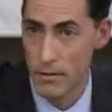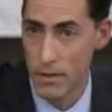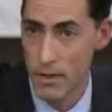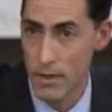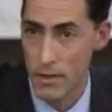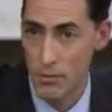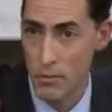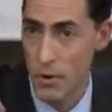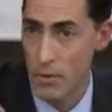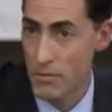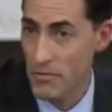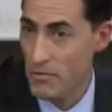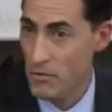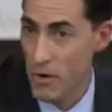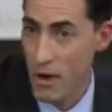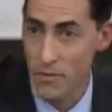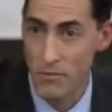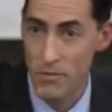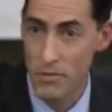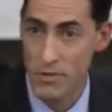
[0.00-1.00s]
And, and probably
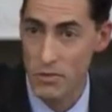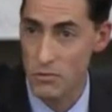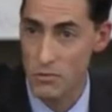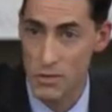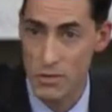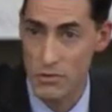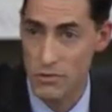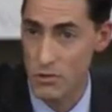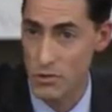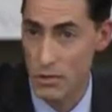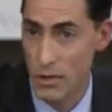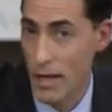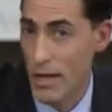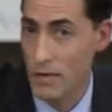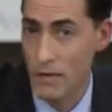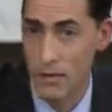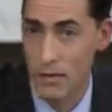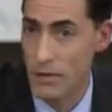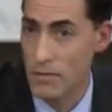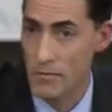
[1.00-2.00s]
for obvious reasons. Your
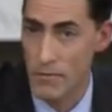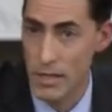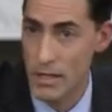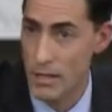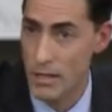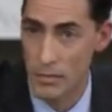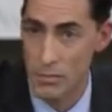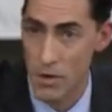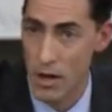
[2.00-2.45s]
likelihood of needing